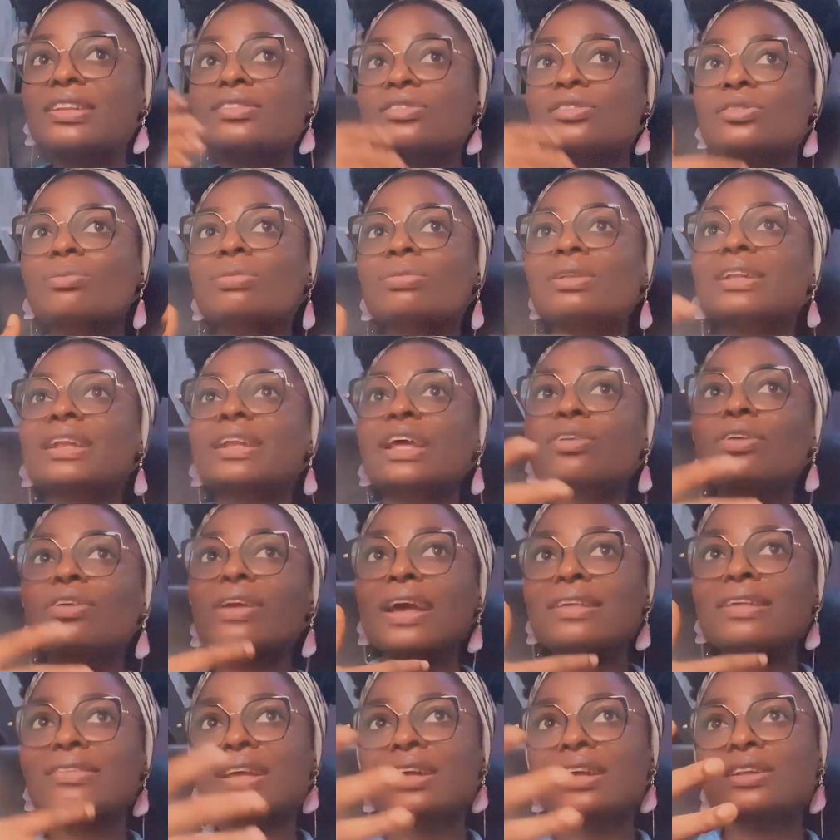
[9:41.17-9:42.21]
This is something that you
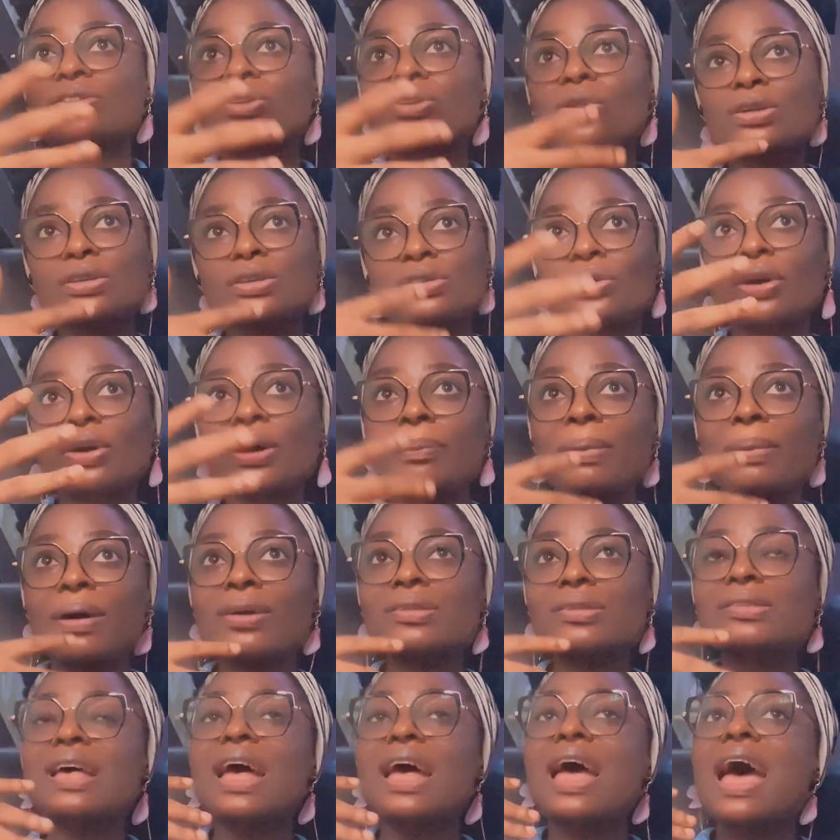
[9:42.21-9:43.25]
guys can talk
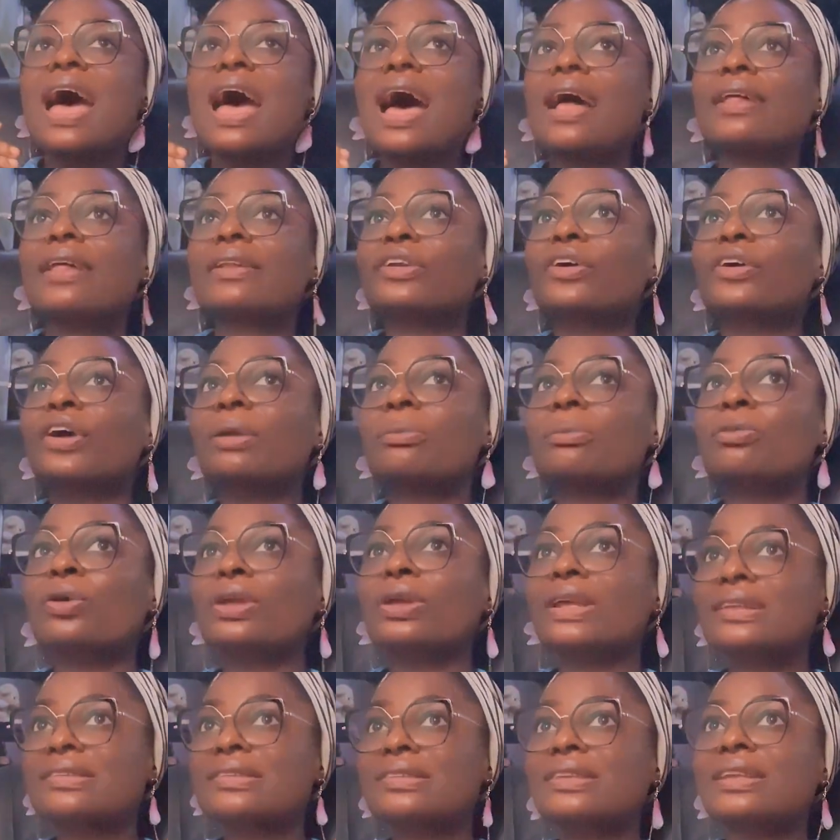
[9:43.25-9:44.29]
about and tell him,
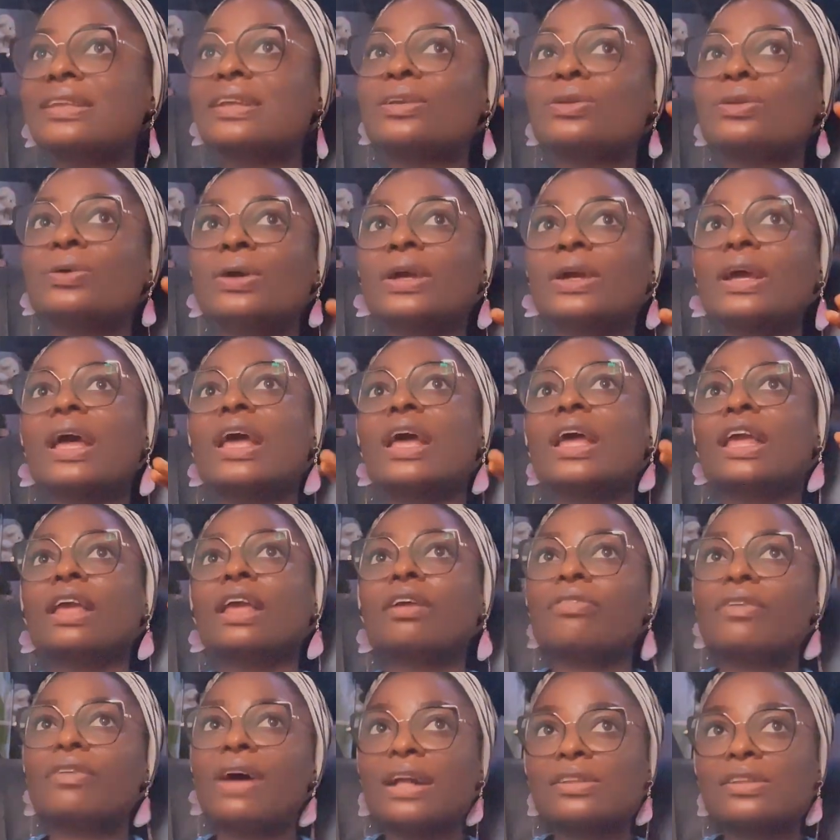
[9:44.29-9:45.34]
okay, see, look,
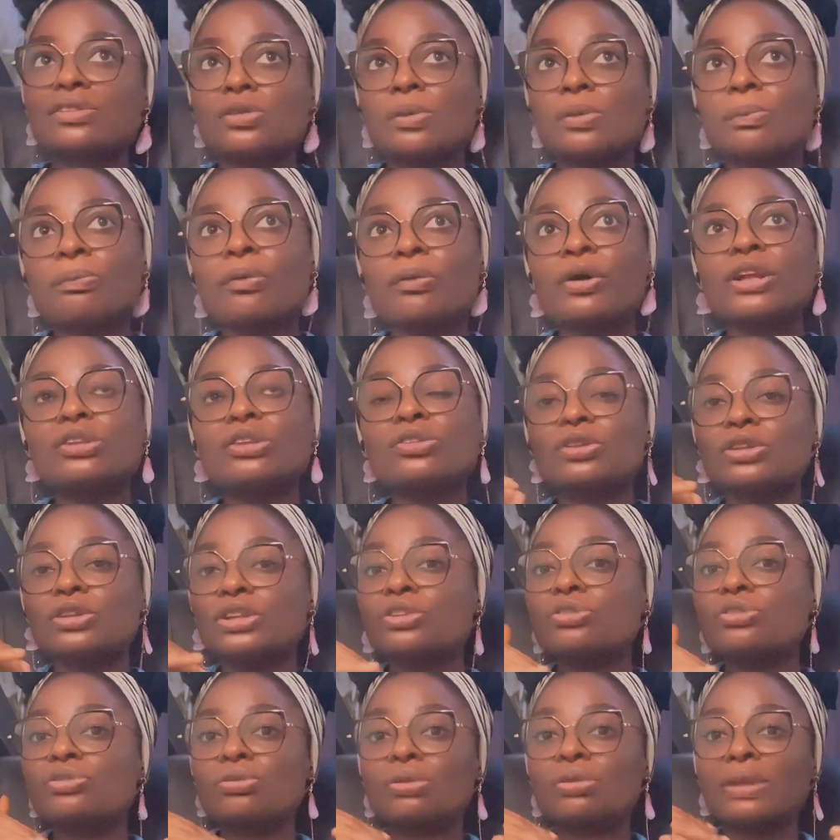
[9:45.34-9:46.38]
if at some point you
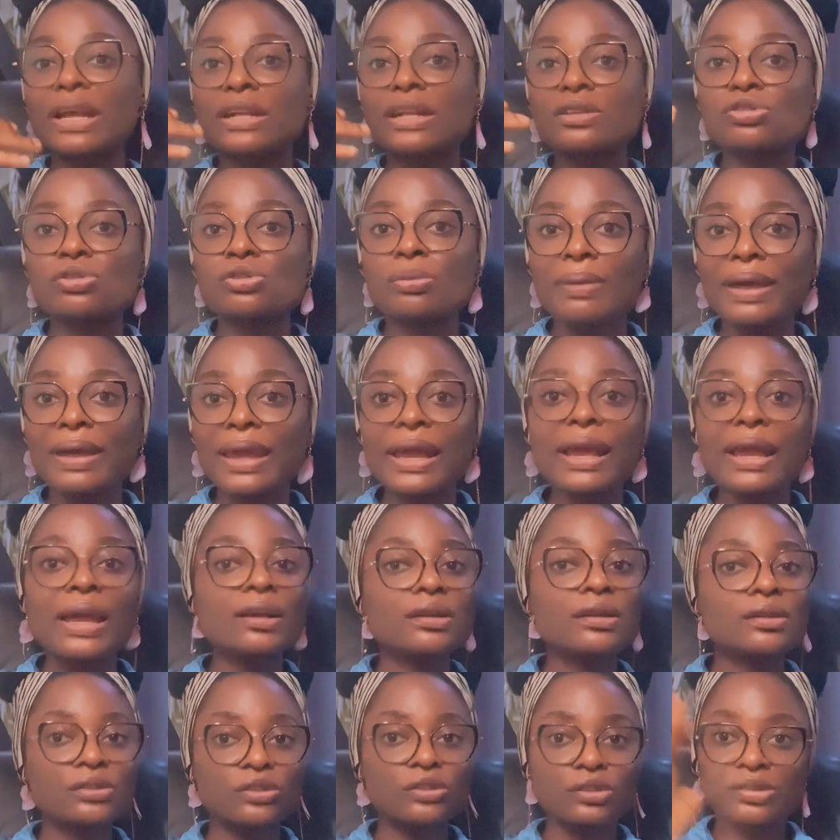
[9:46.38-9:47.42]
need to get some
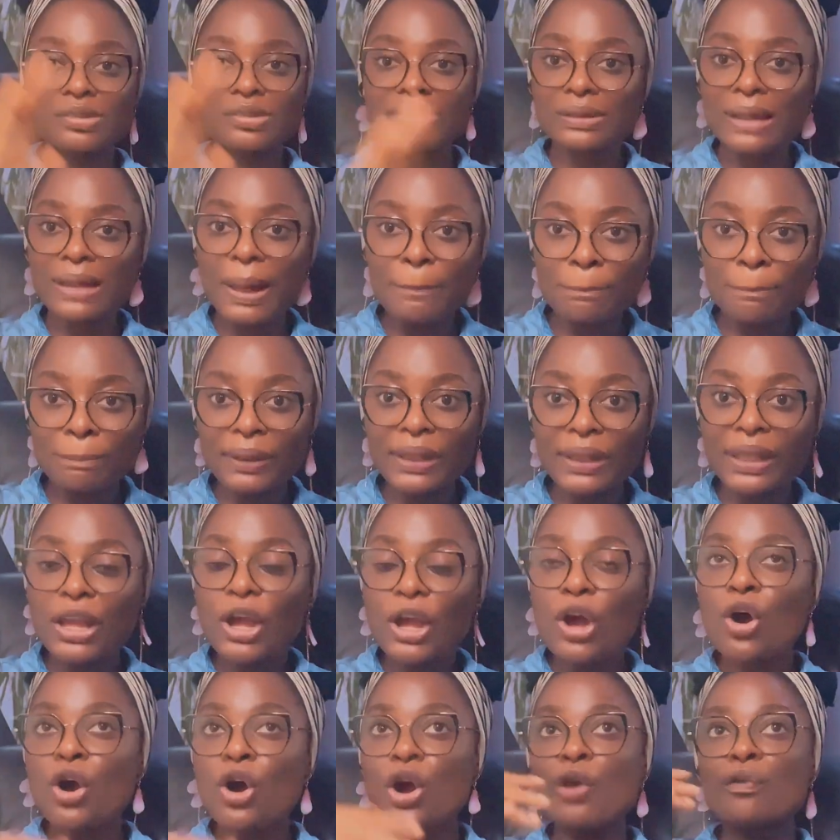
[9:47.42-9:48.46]
air, just stop me.